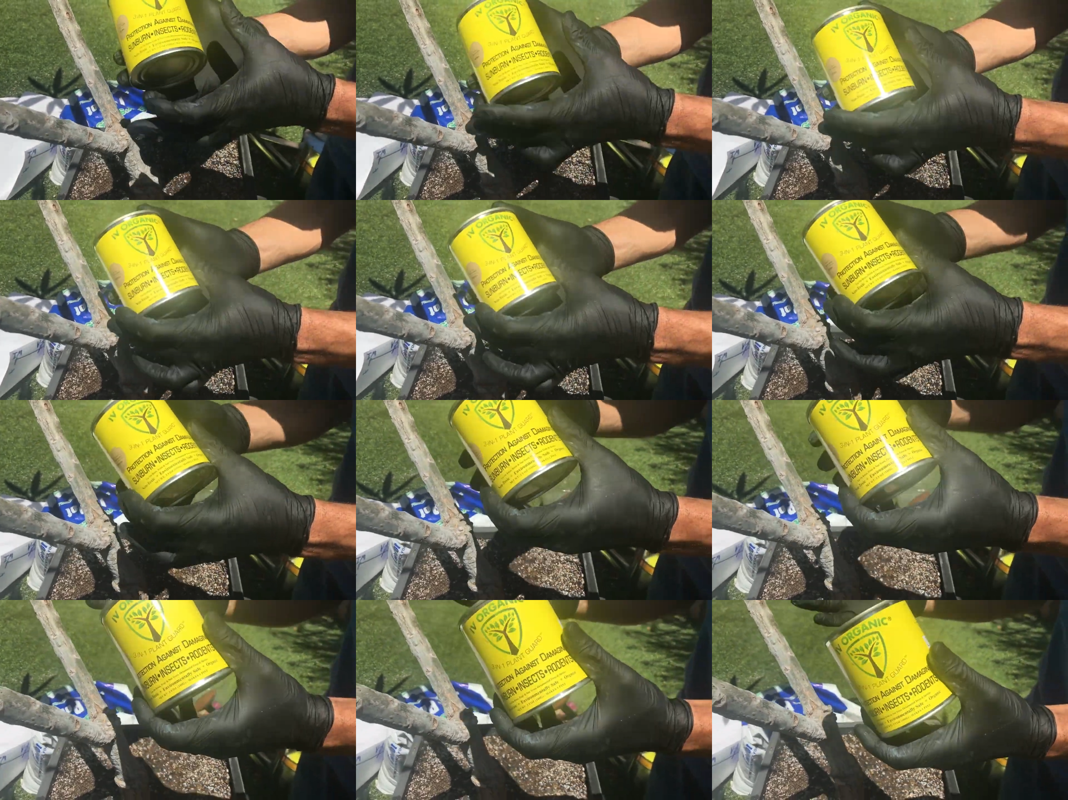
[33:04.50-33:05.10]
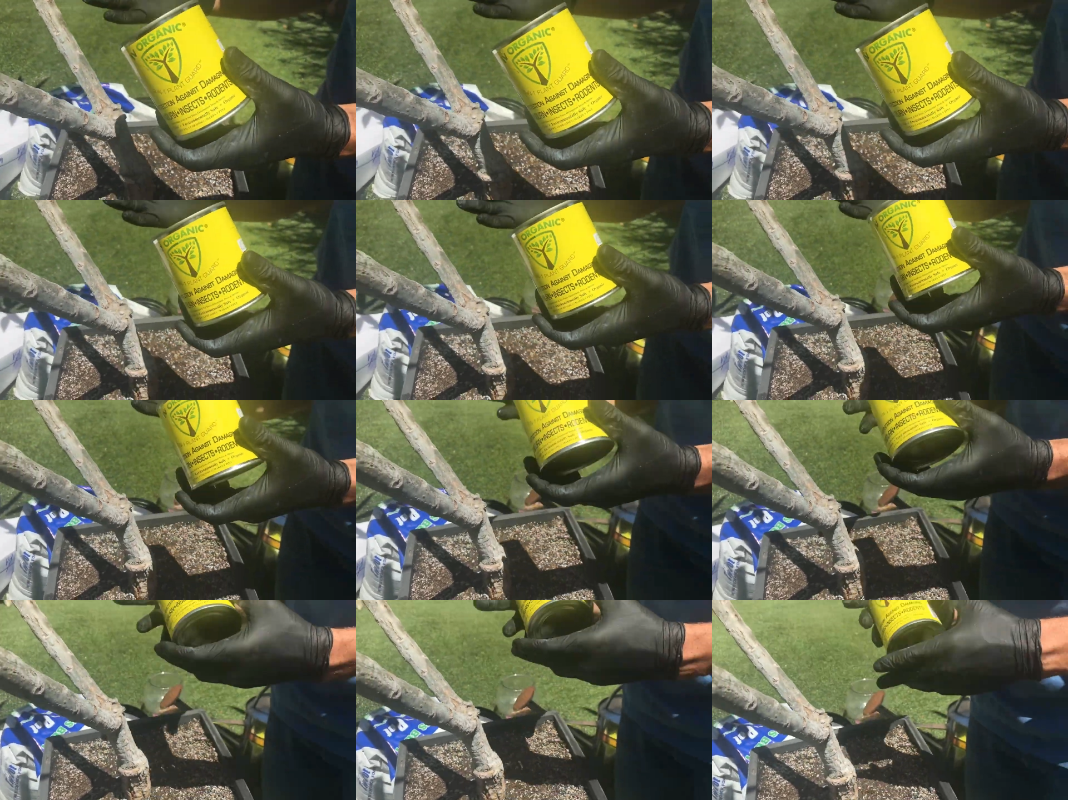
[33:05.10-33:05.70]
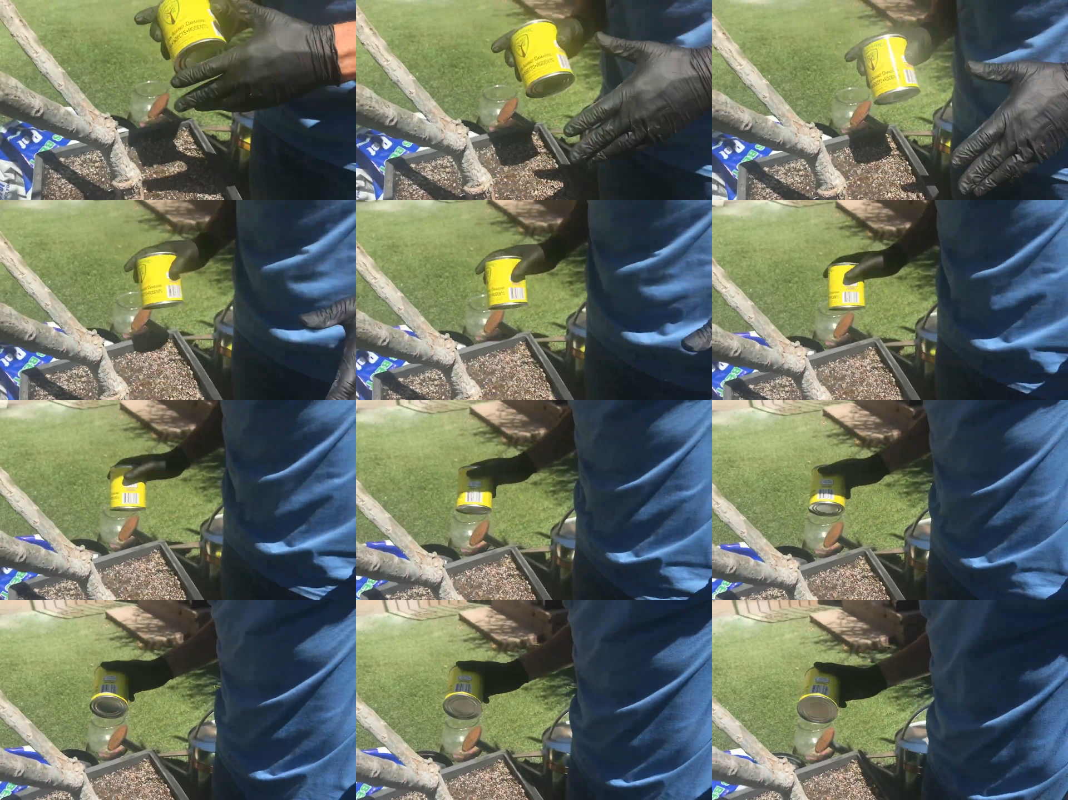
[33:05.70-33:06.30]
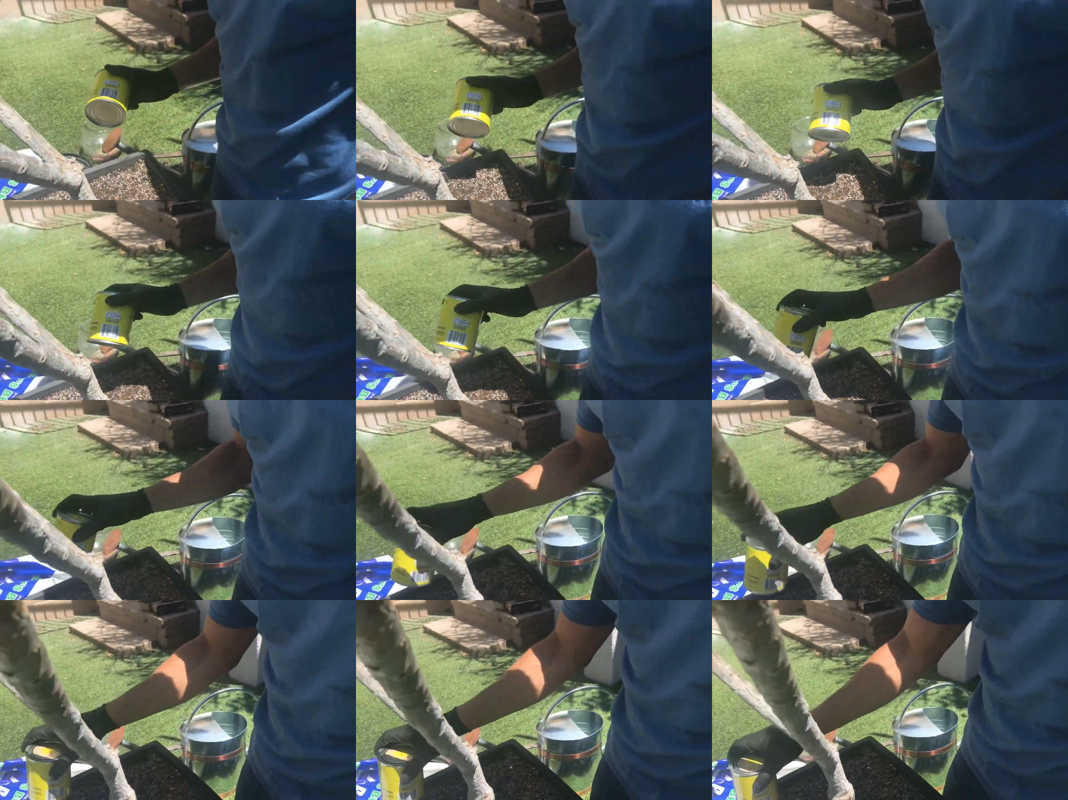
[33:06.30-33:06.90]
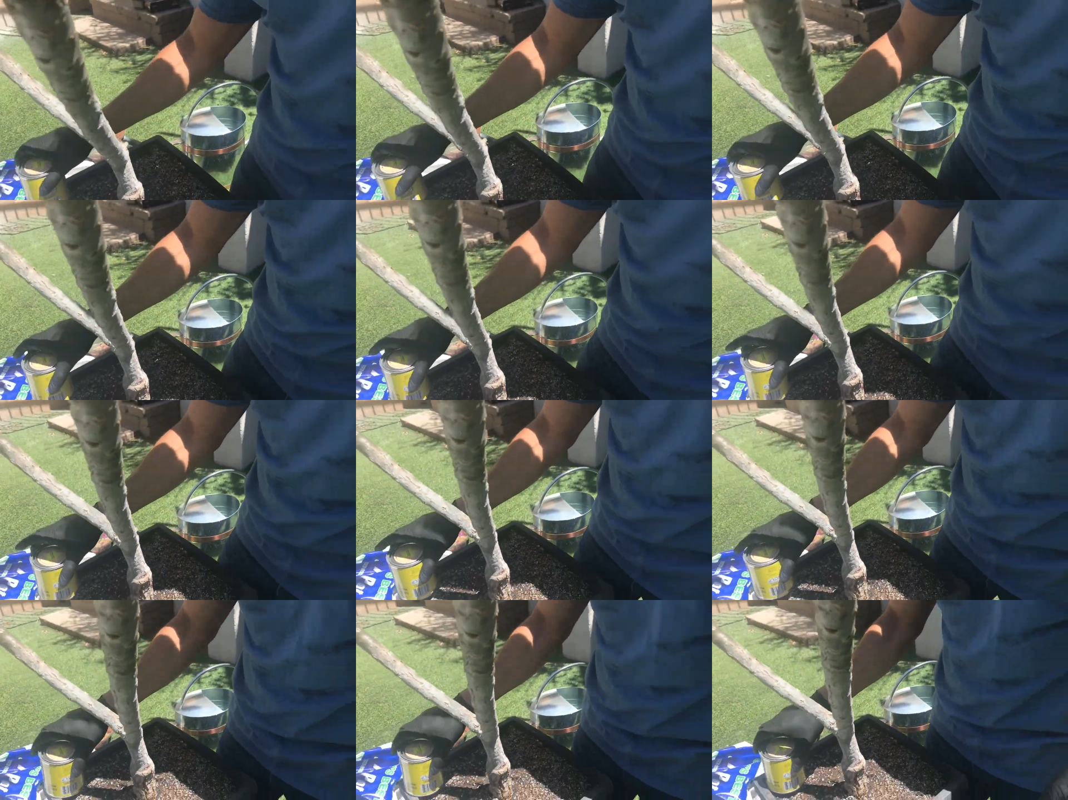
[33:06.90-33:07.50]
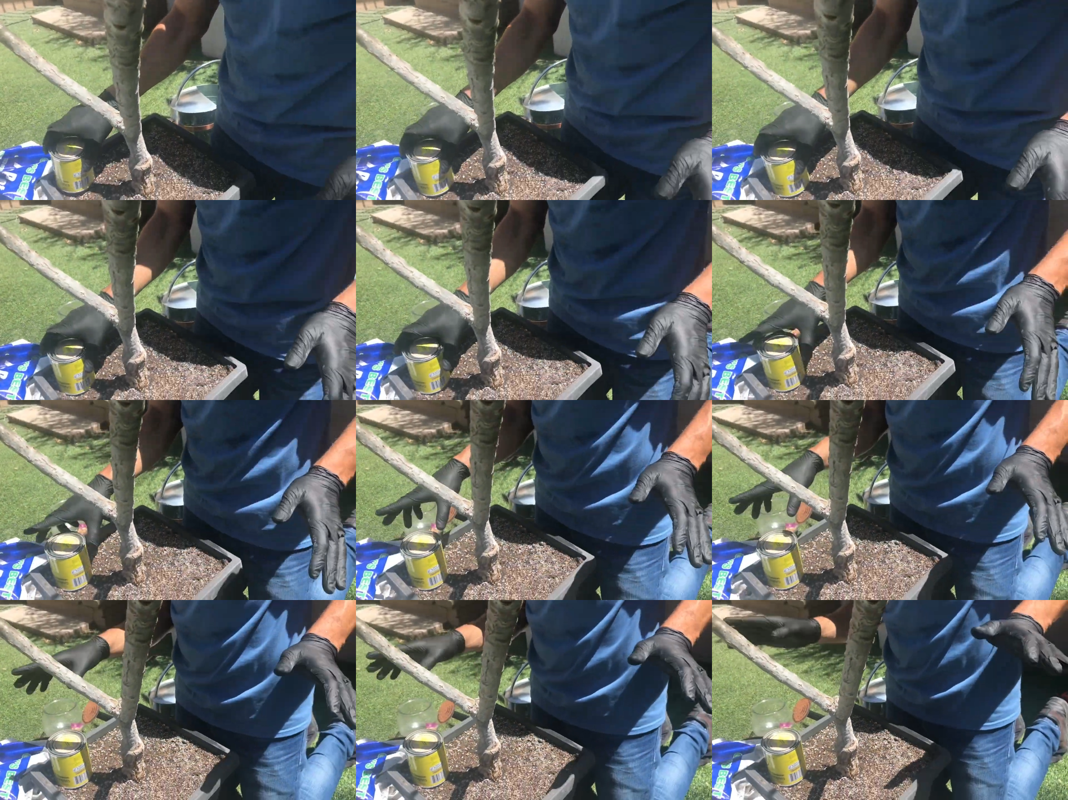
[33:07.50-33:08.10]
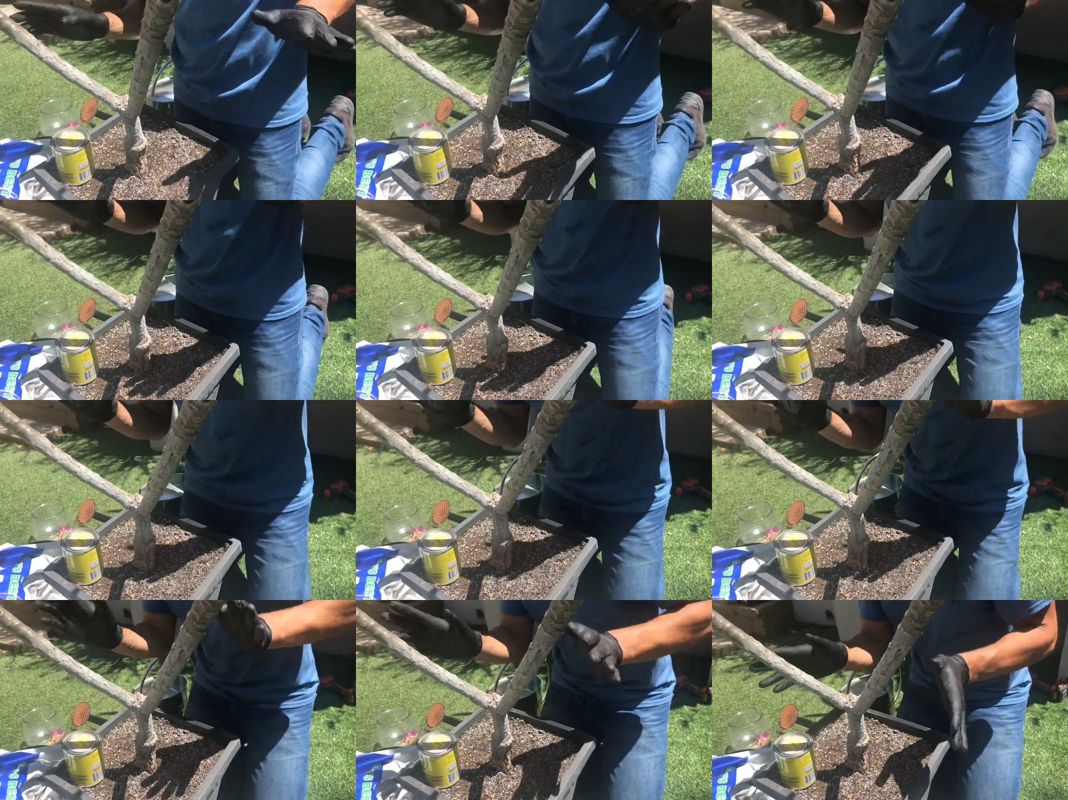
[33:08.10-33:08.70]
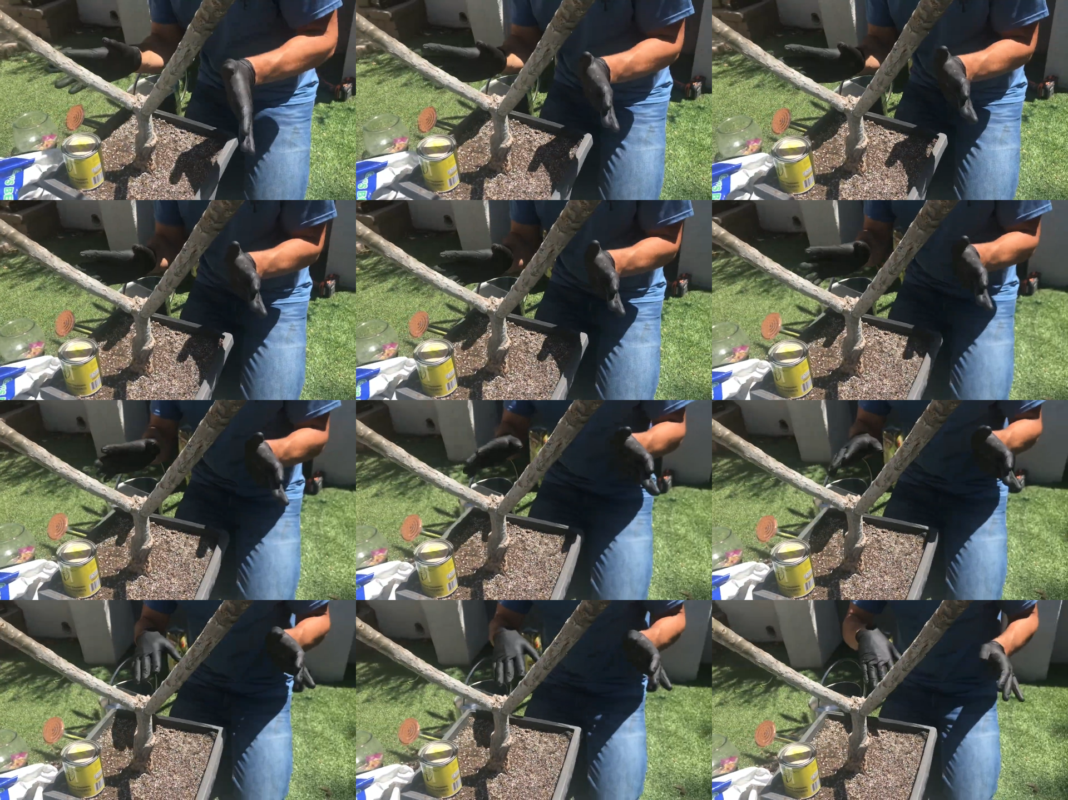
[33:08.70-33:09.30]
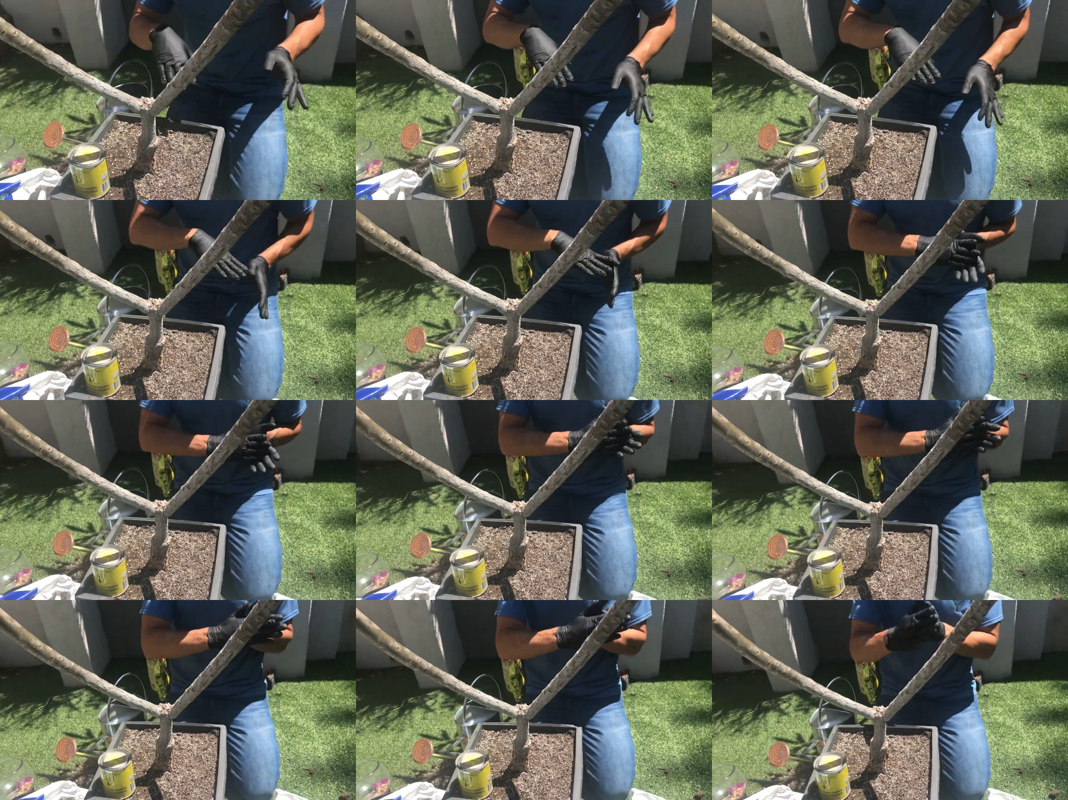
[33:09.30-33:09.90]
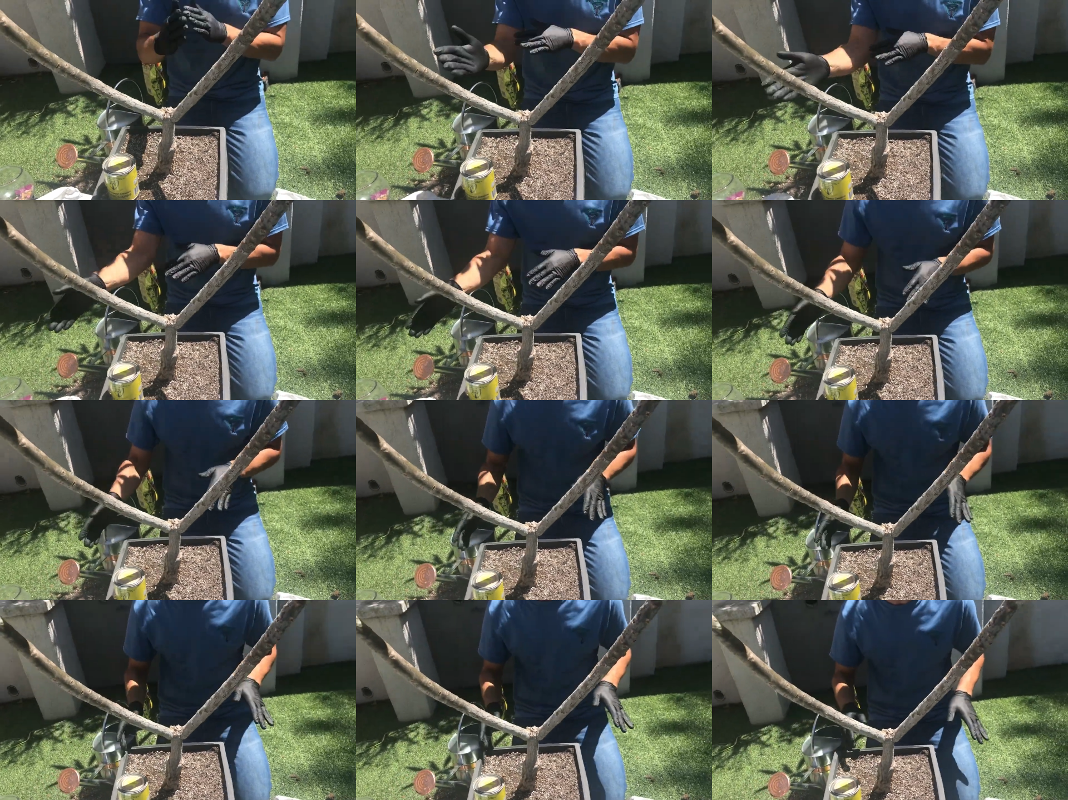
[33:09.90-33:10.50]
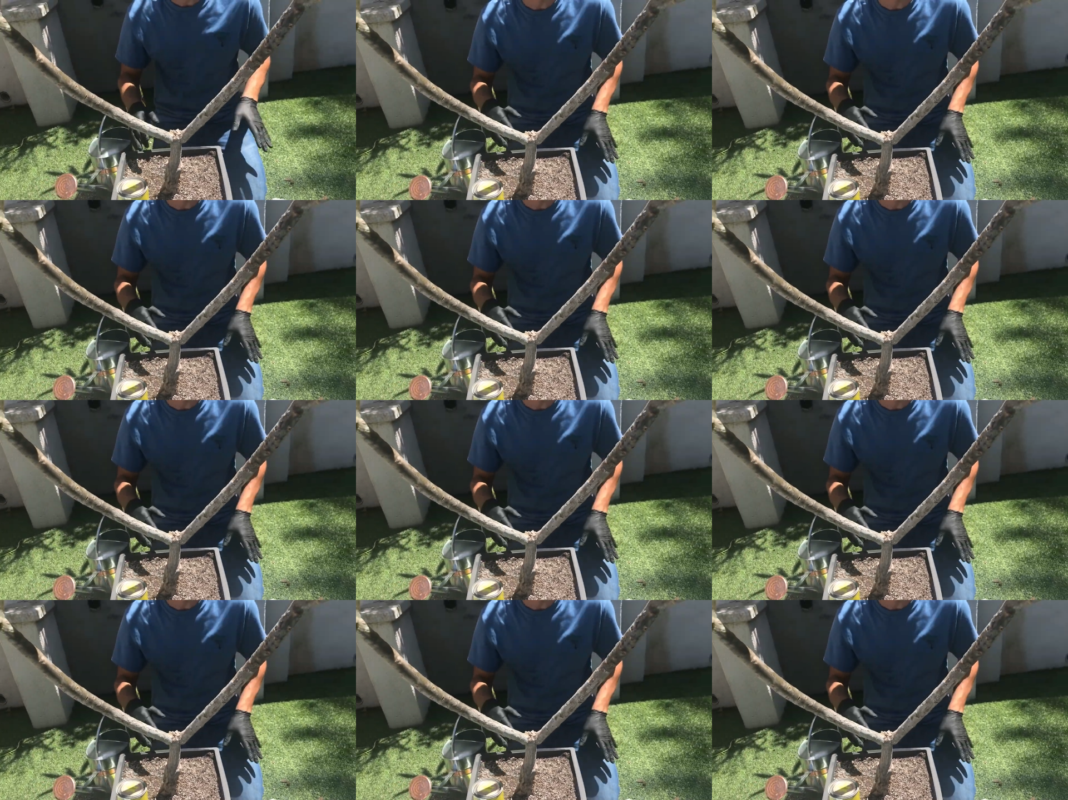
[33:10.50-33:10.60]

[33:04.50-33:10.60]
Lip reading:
Nobody's mouth can be seen.